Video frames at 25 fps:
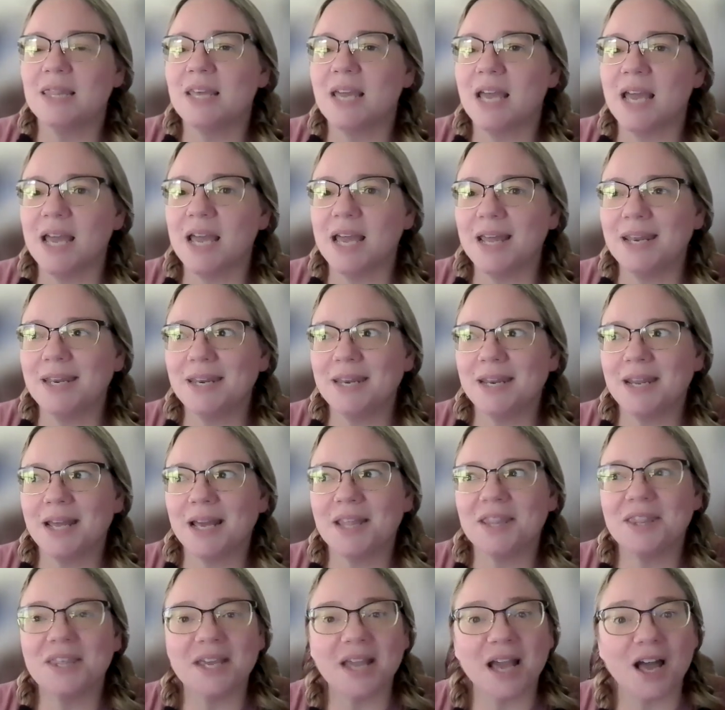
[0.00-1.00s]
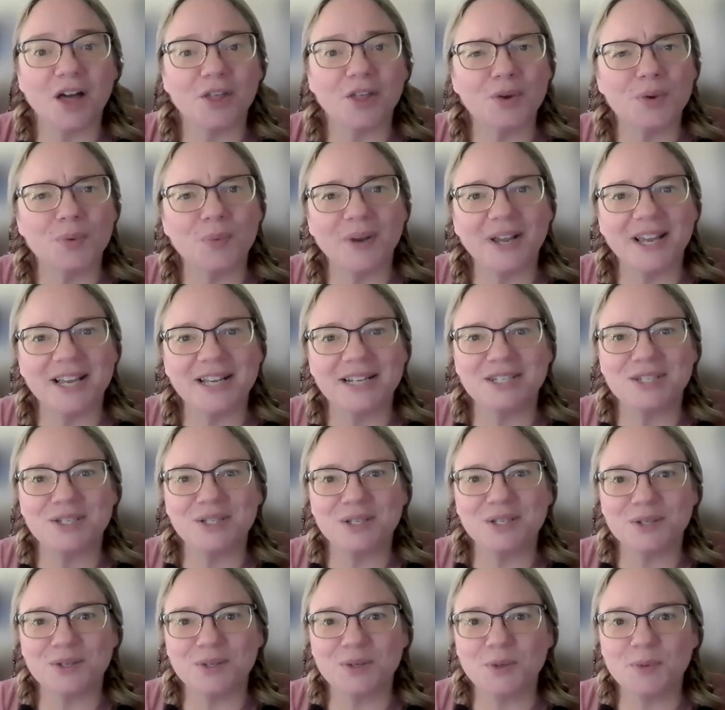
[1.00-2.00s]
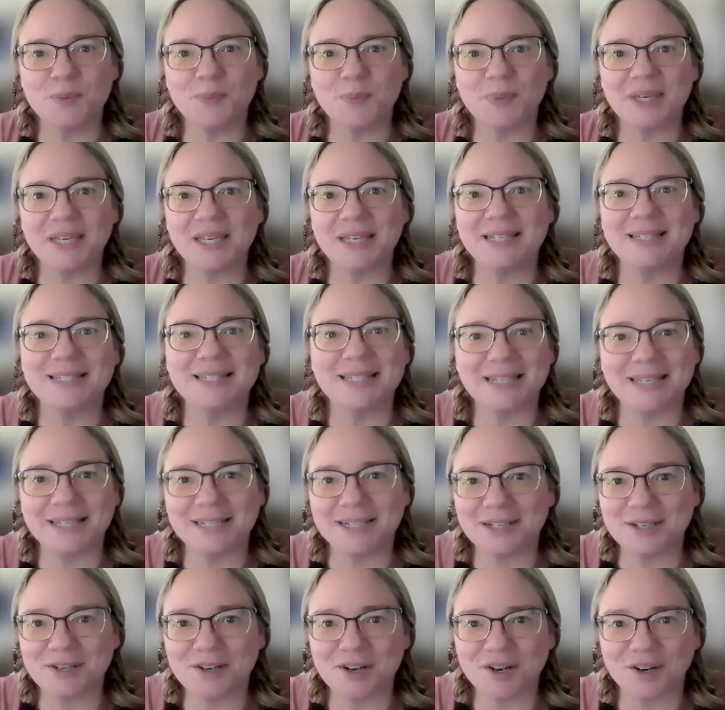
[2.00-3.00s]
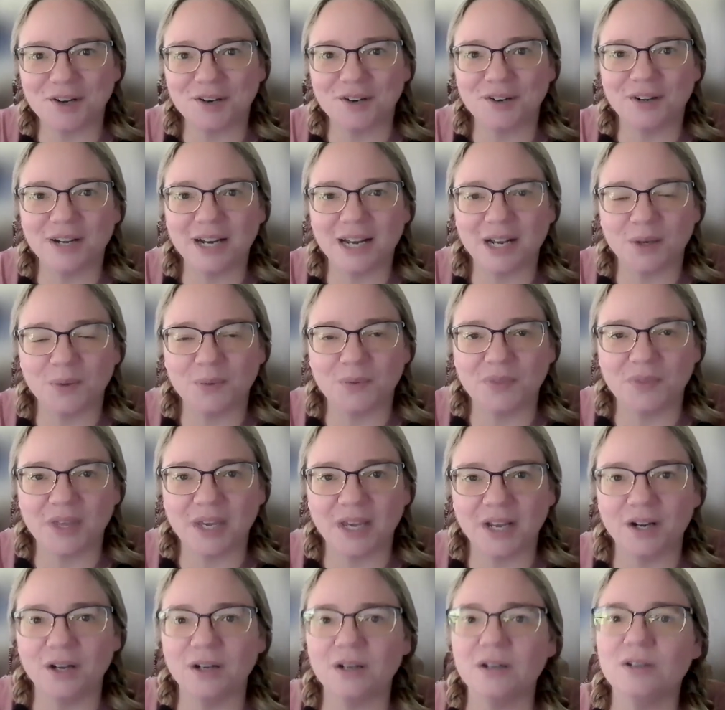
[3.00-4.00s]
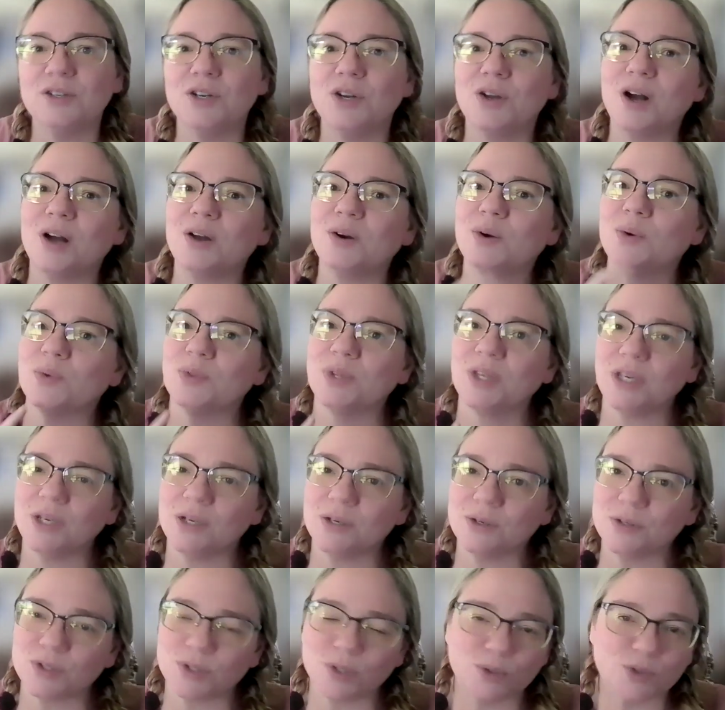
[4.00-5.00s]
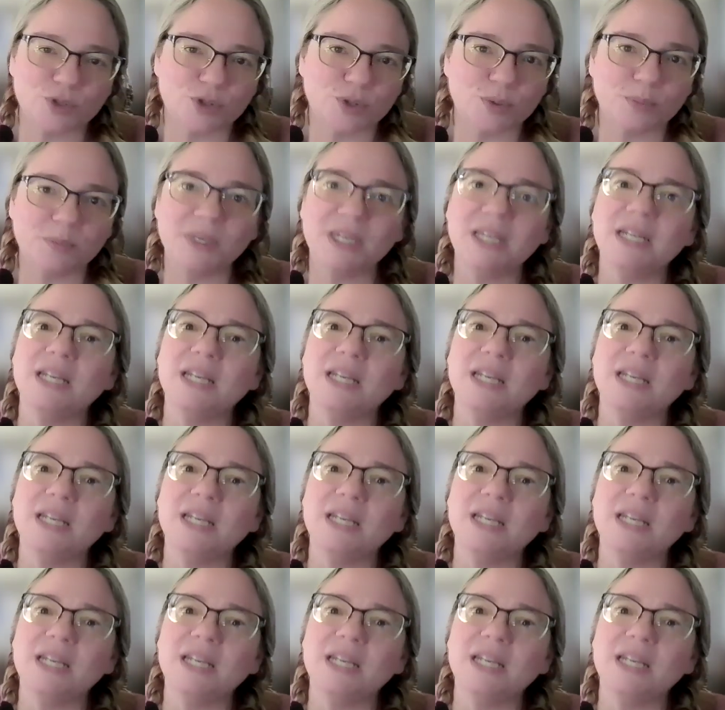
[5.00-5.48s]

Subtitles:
Then the other way to be seen and heard out there, not only your social